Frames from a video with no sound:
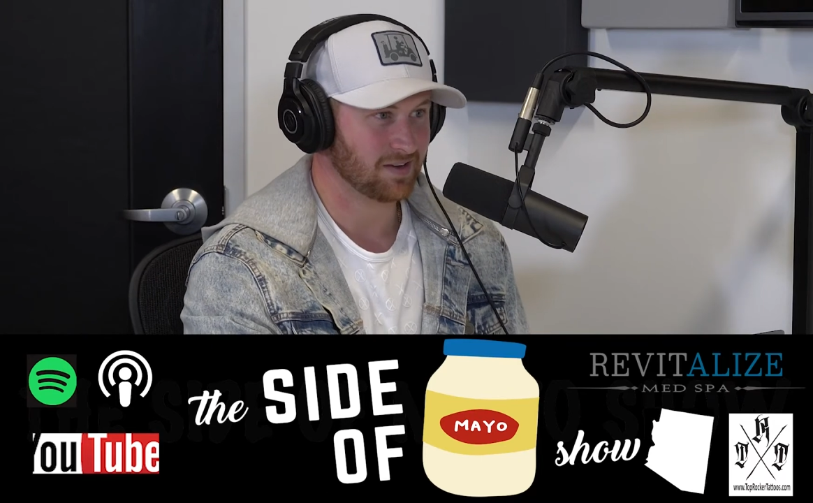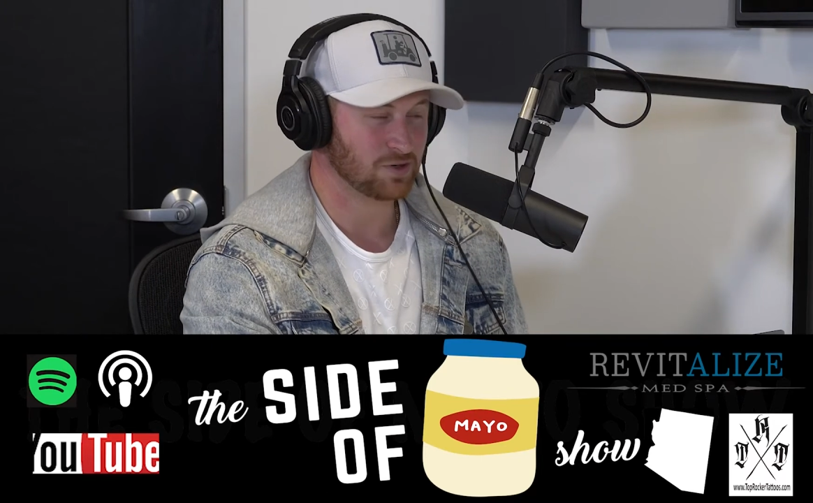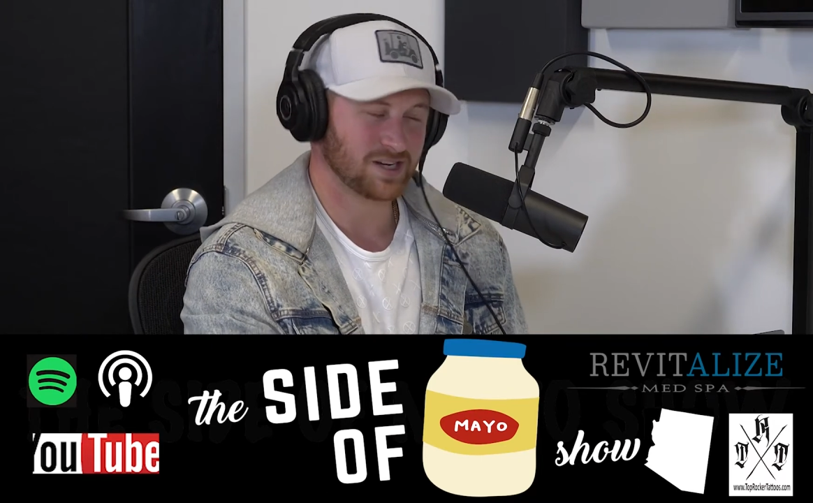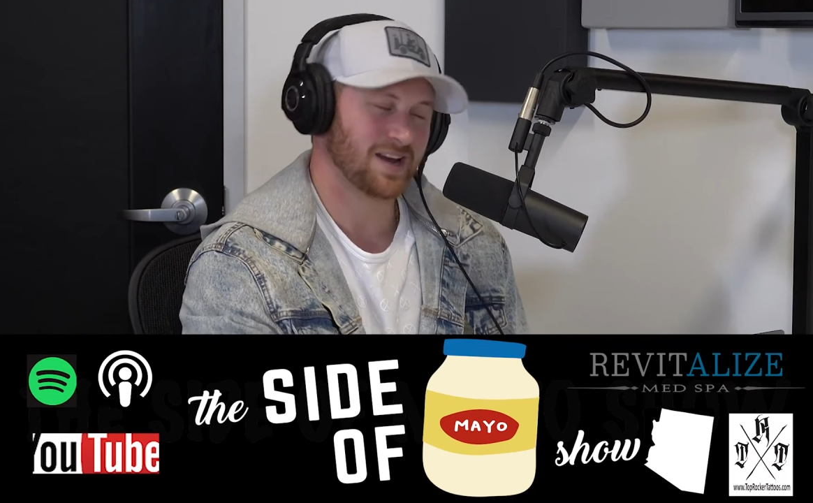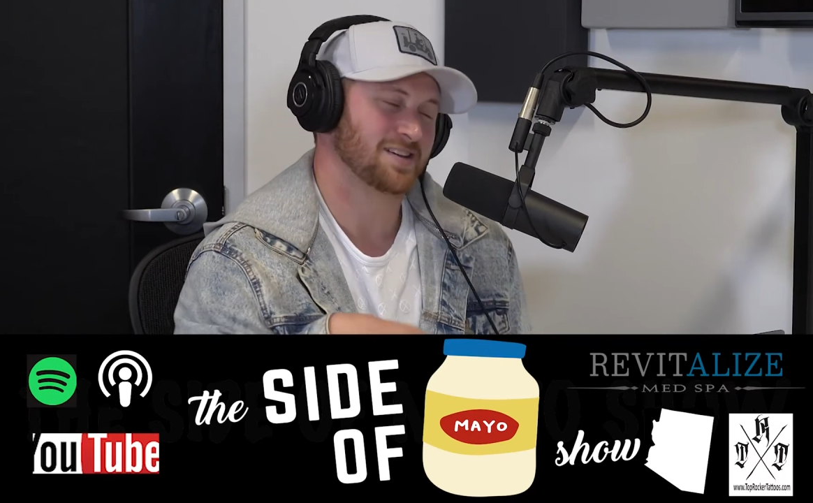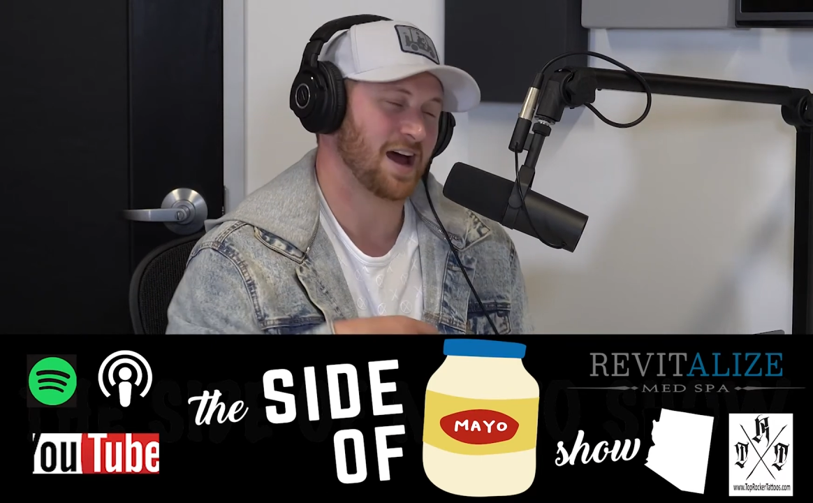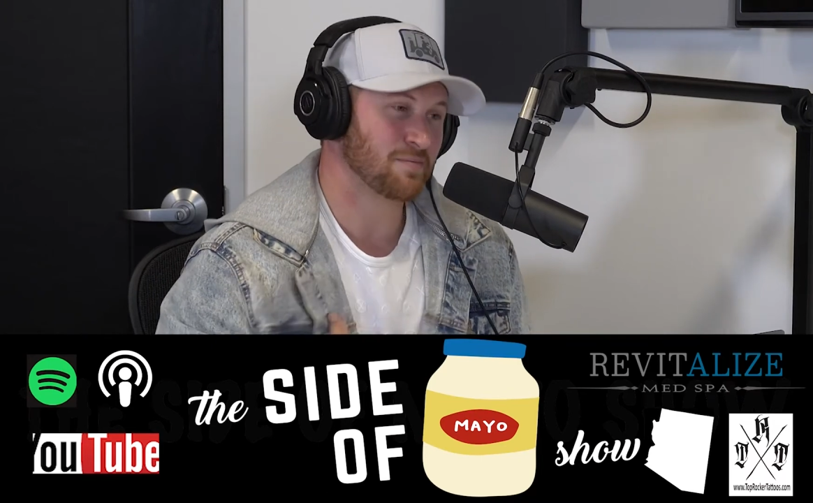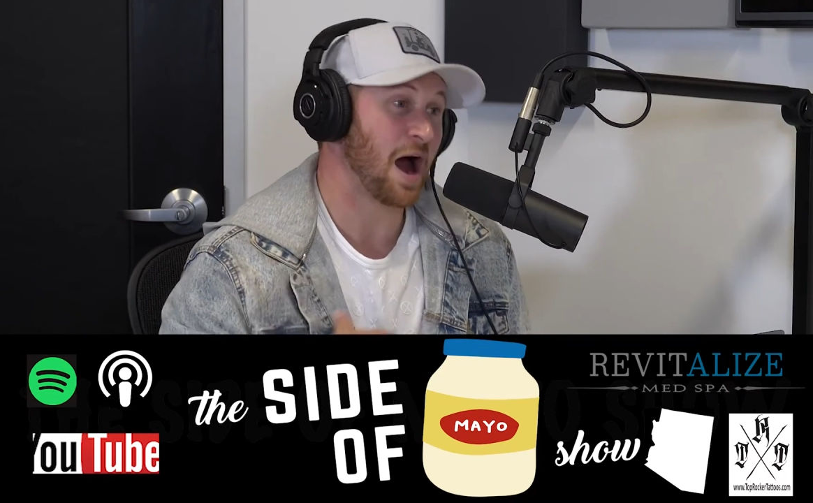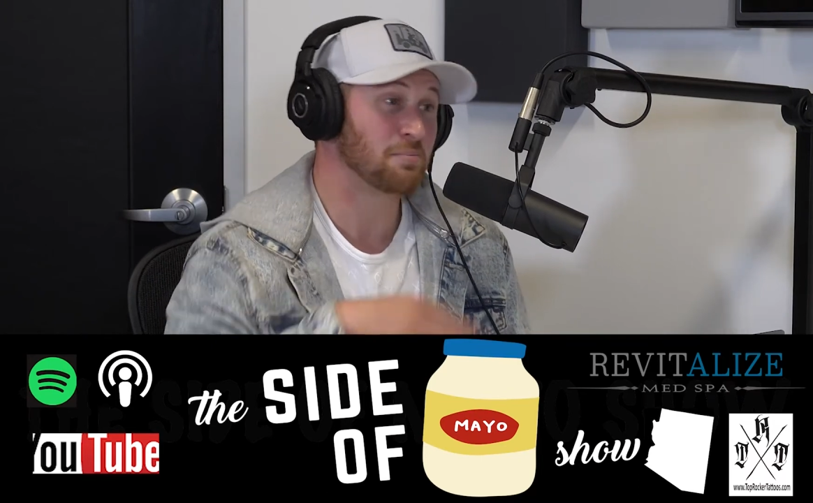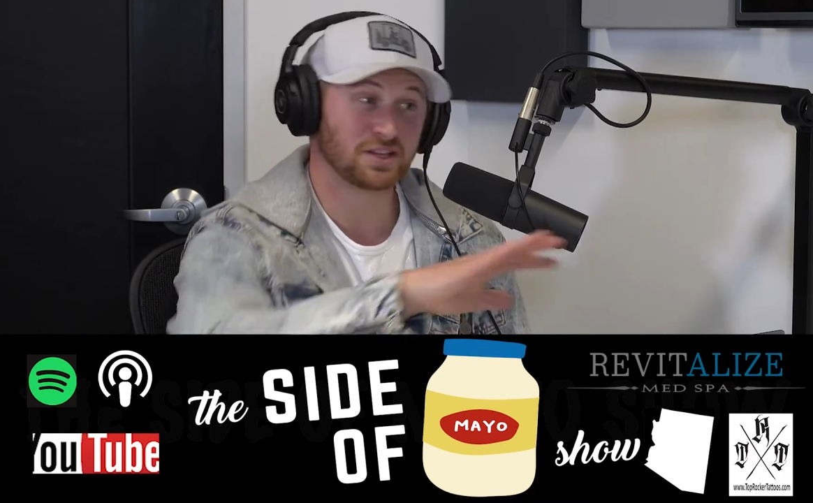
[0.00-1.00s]
which
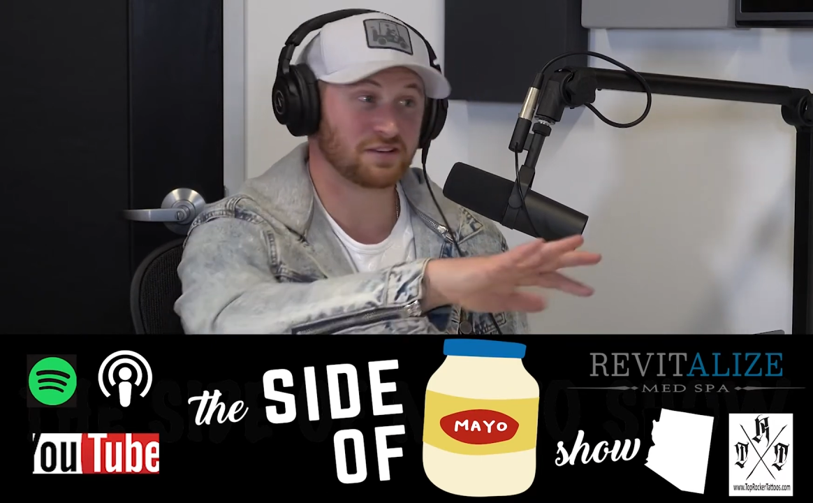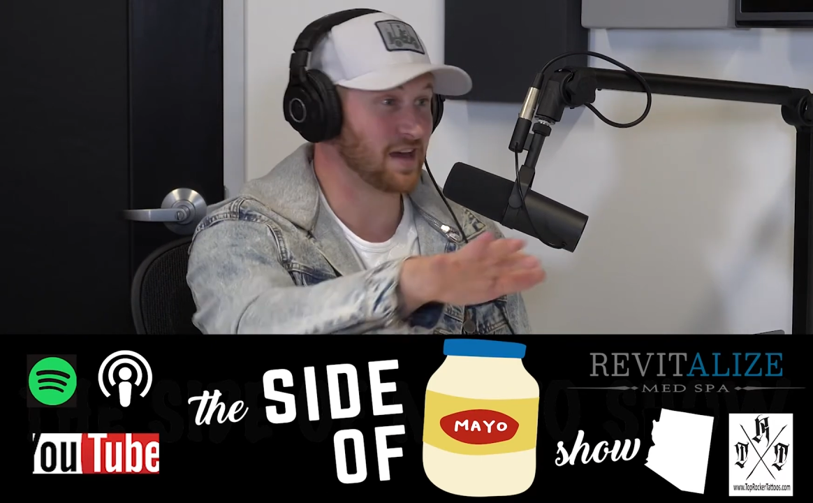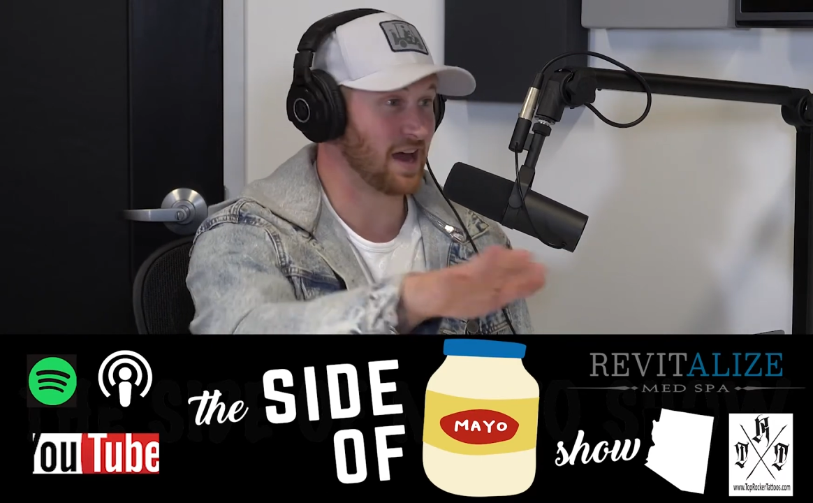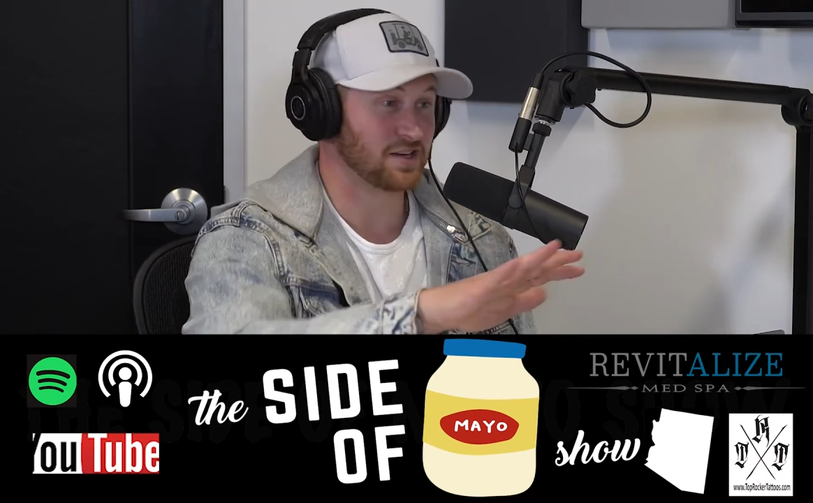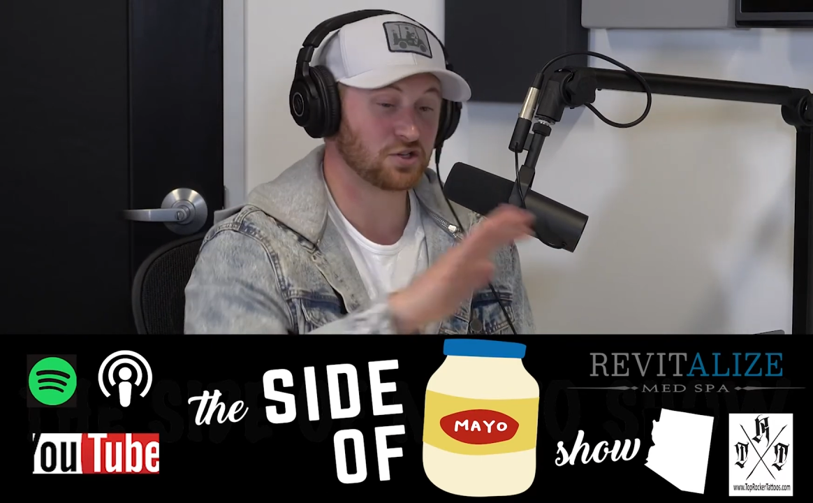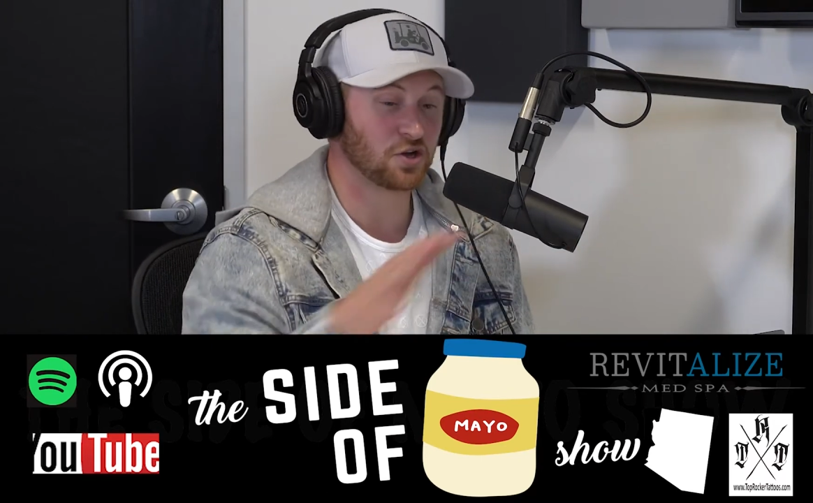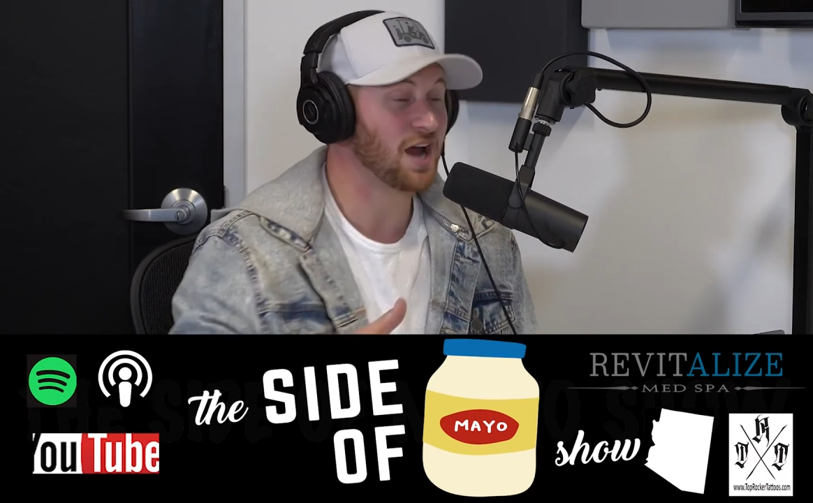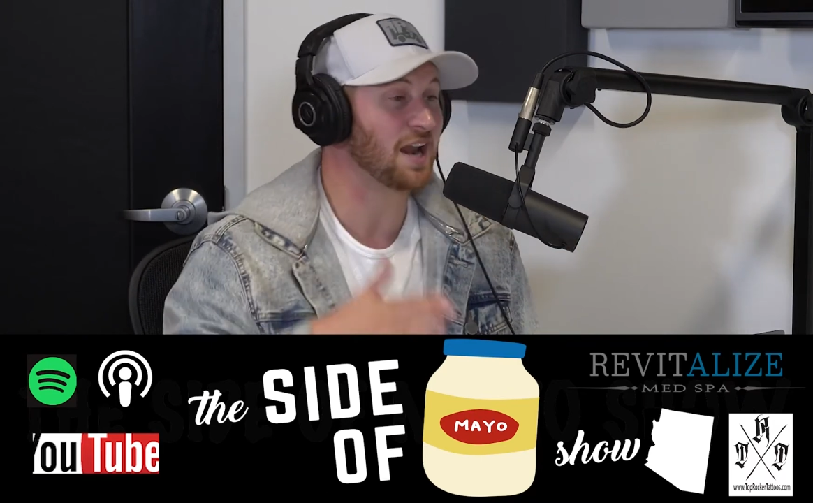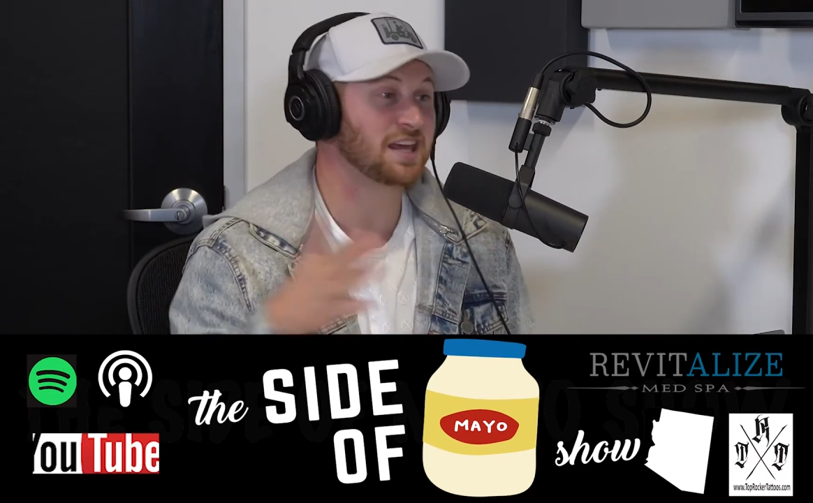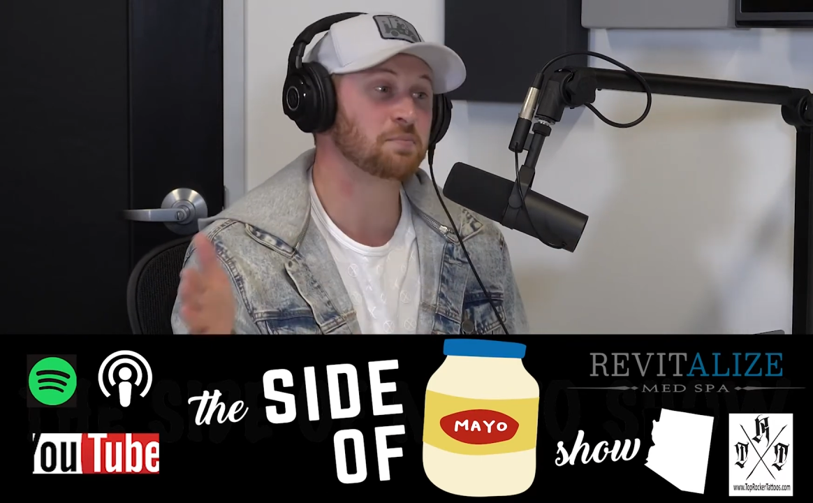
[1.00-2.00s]
I believe that, you know, you
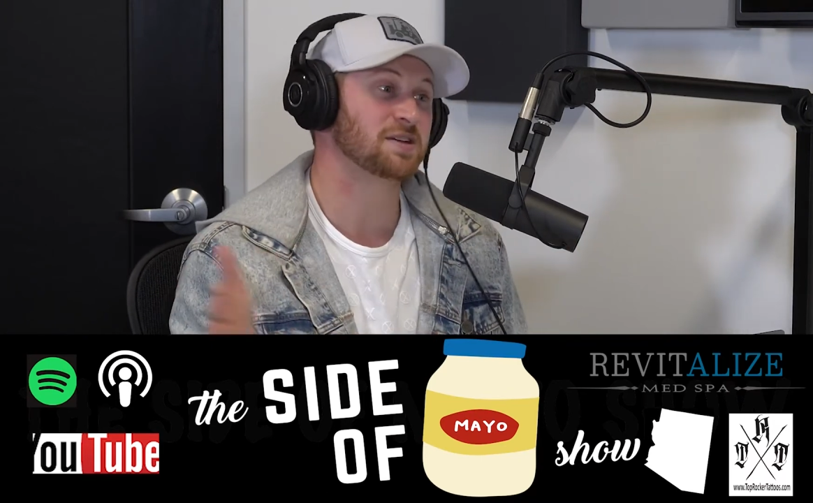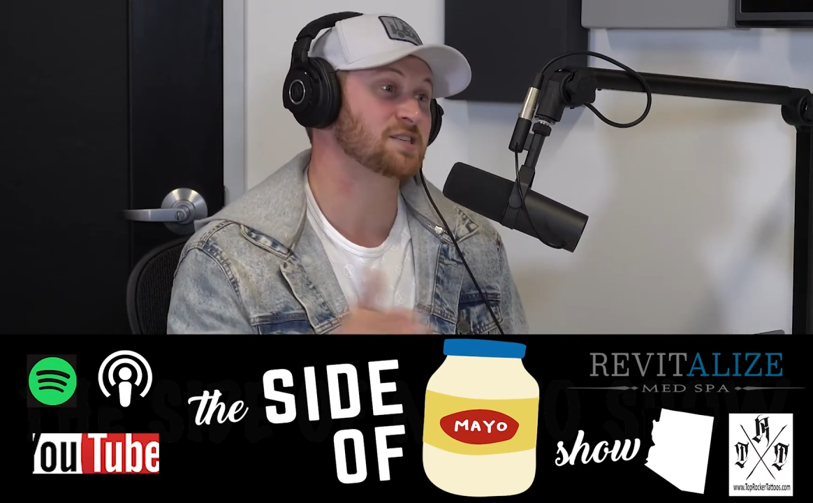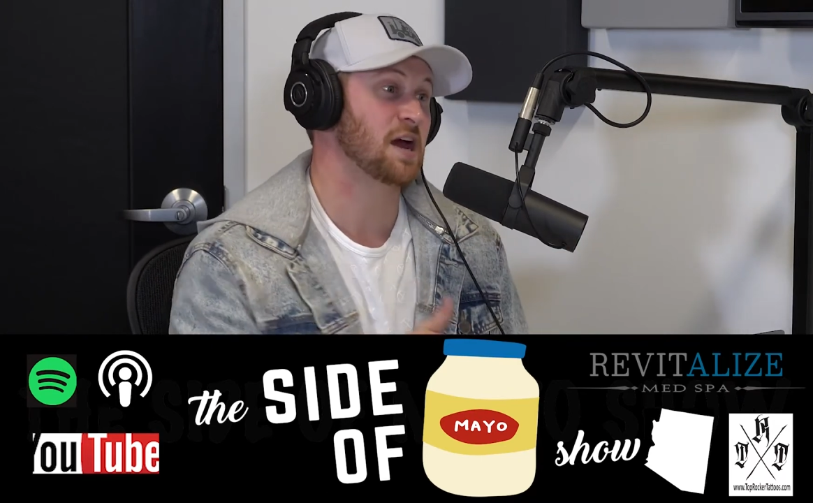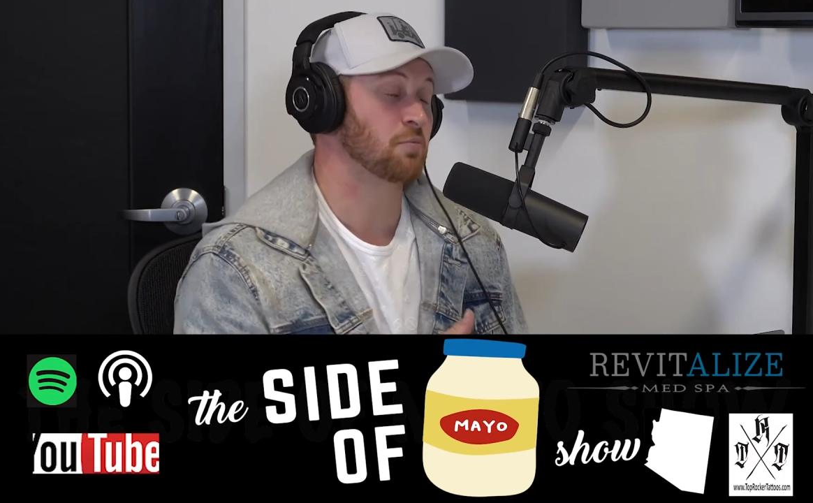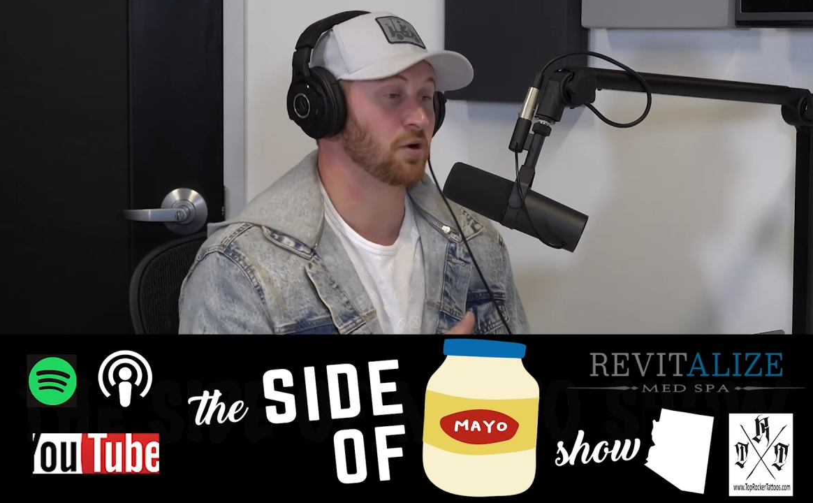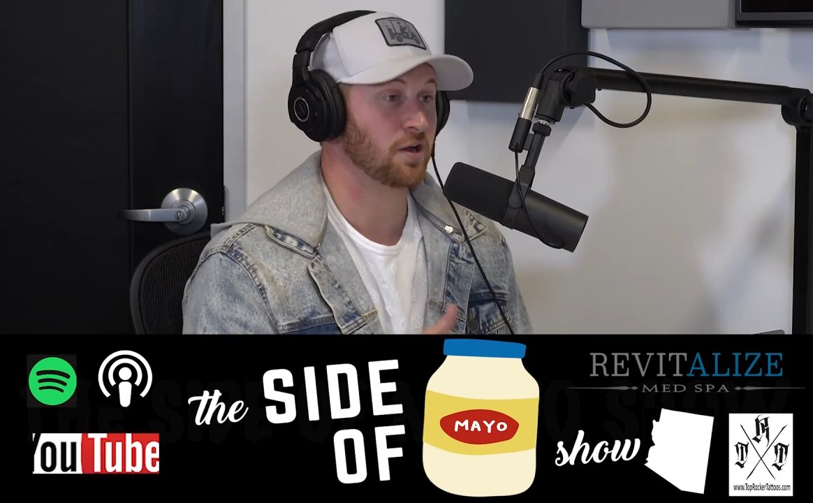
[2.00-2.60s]
got to keep it separate.